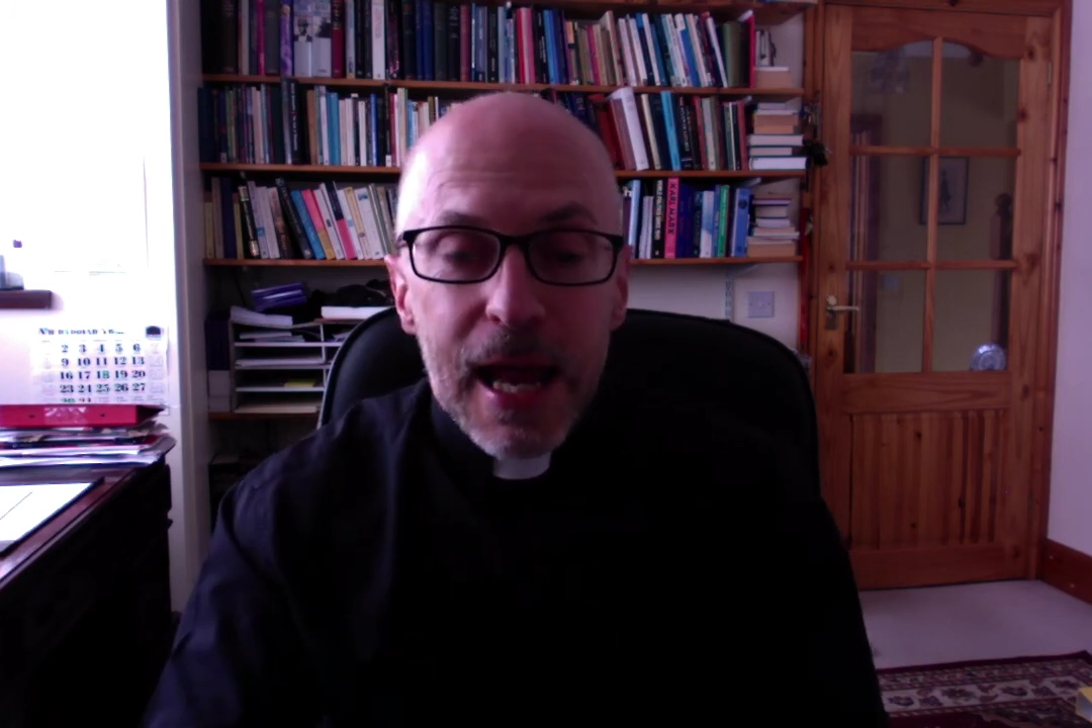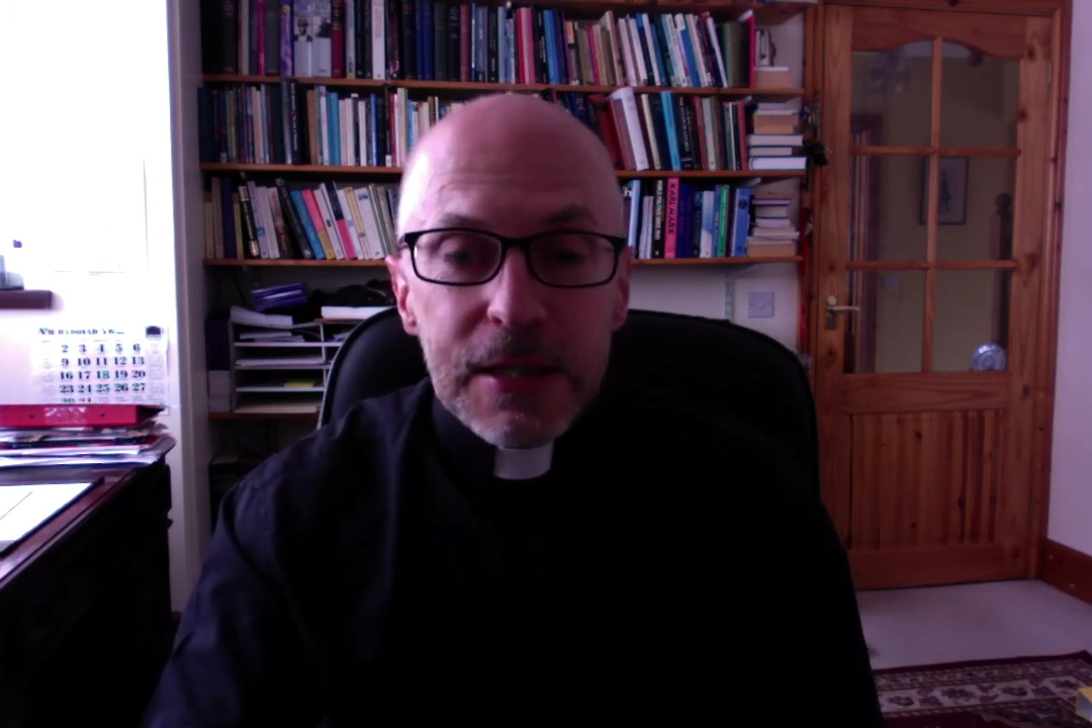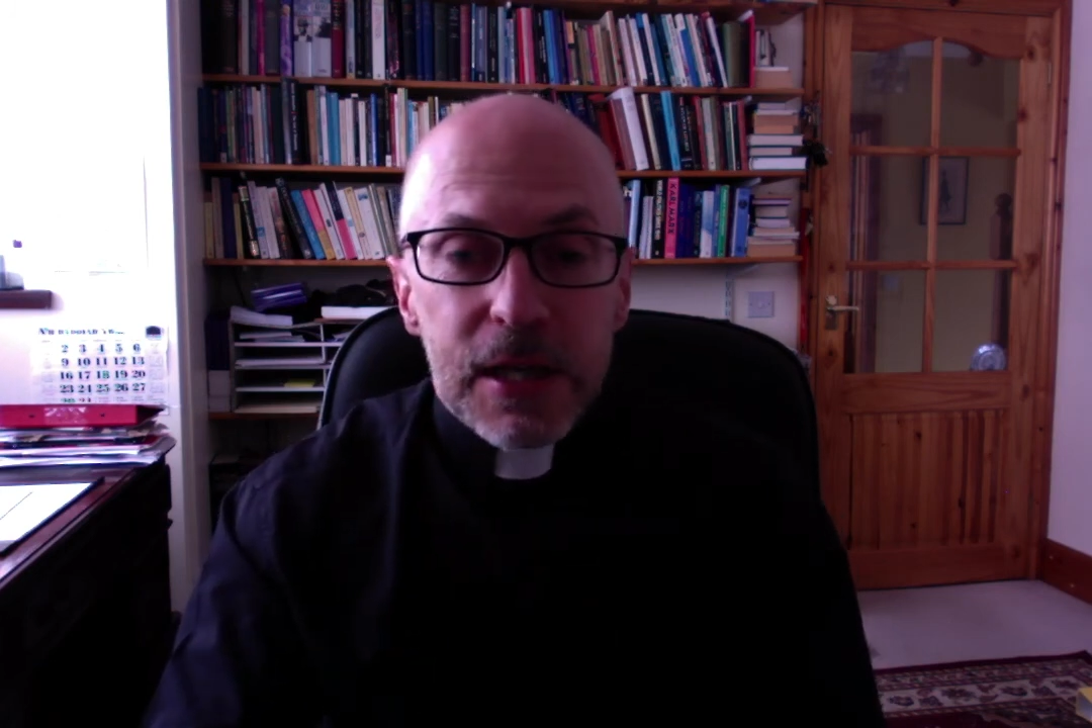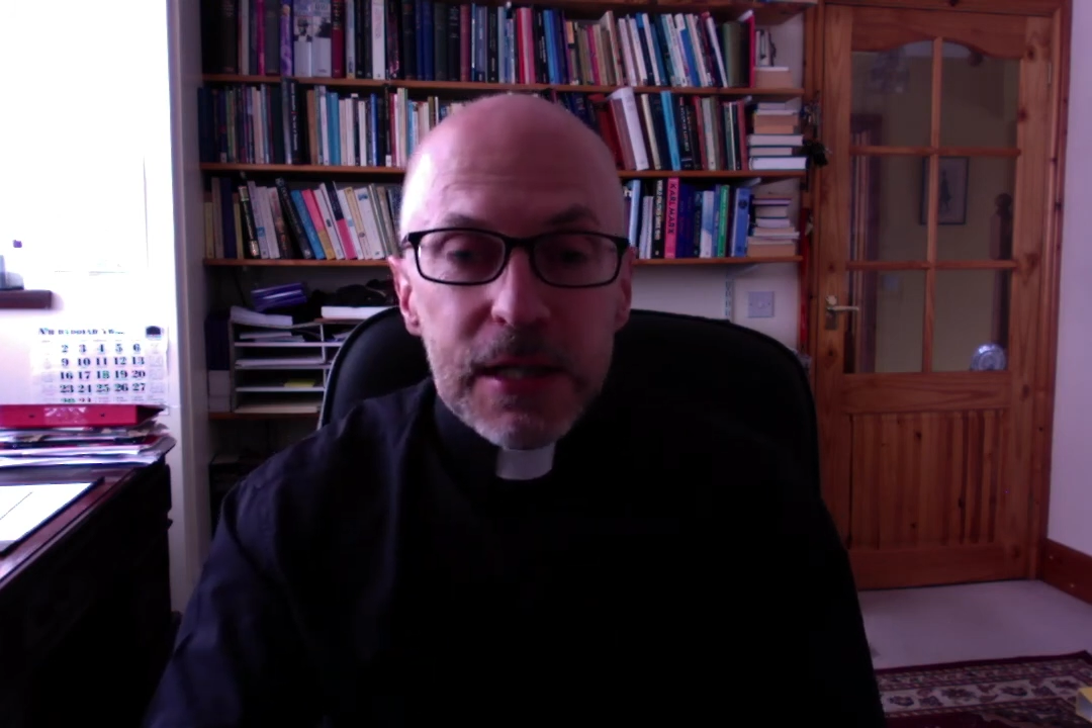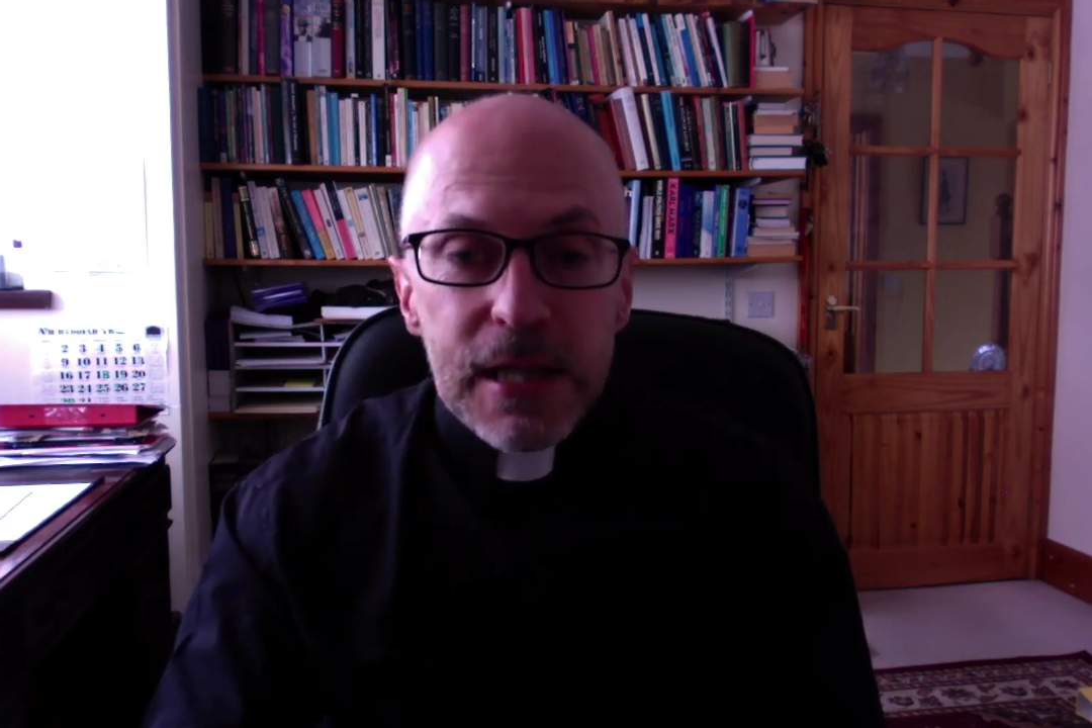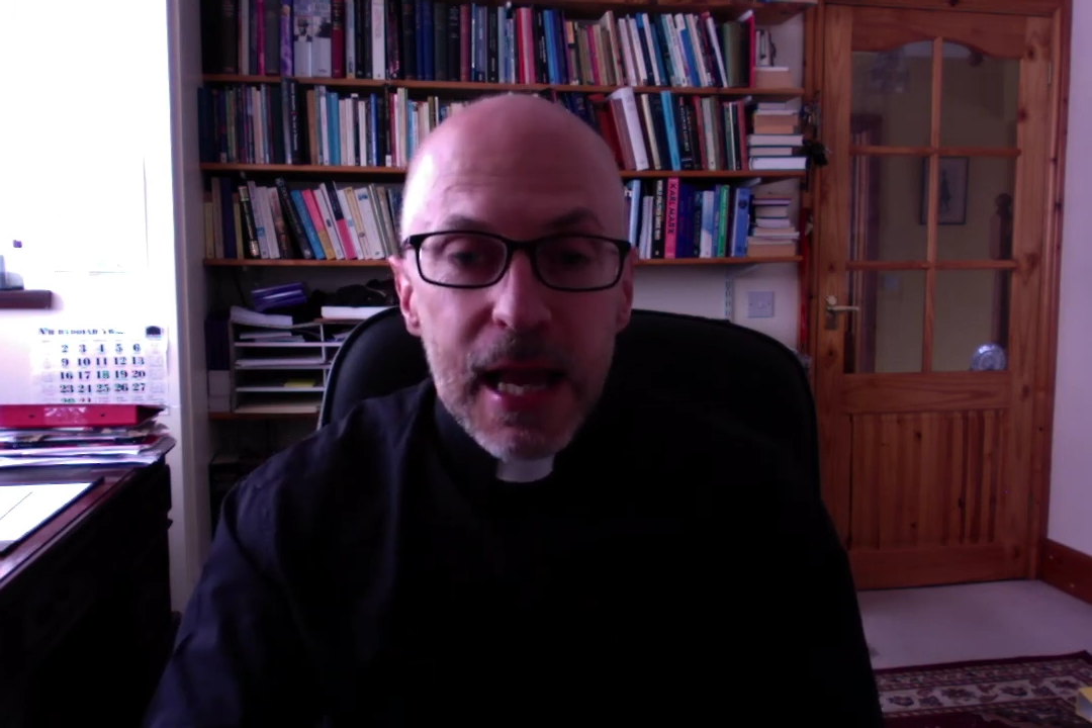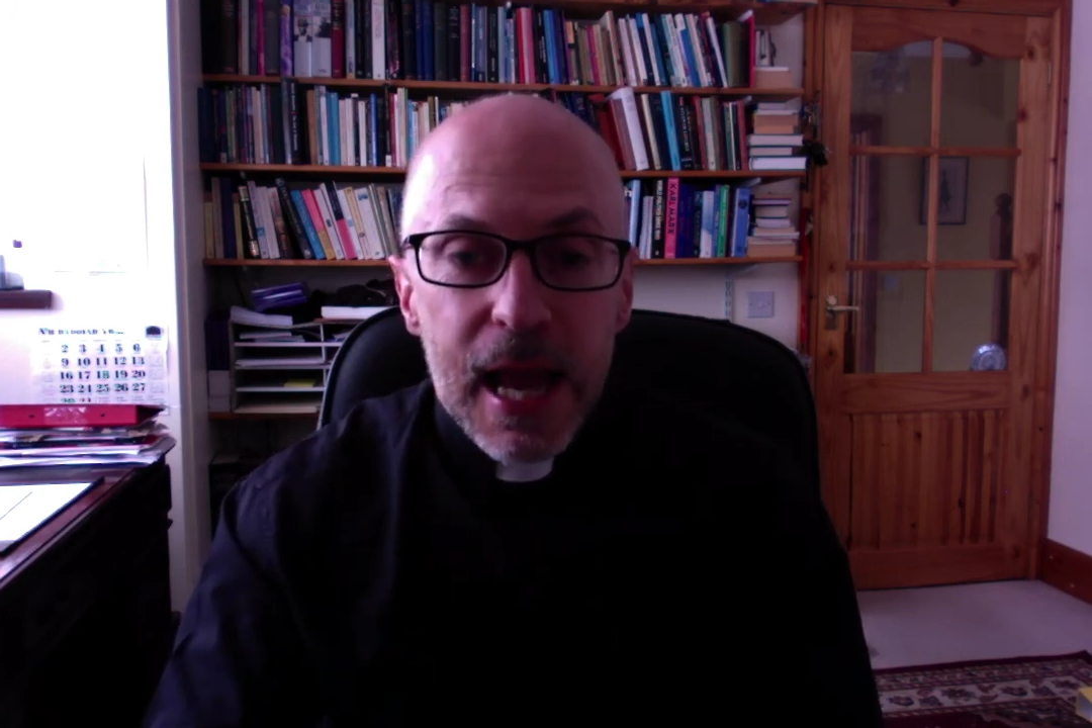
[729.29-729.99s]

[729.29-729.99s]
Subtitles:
as I say,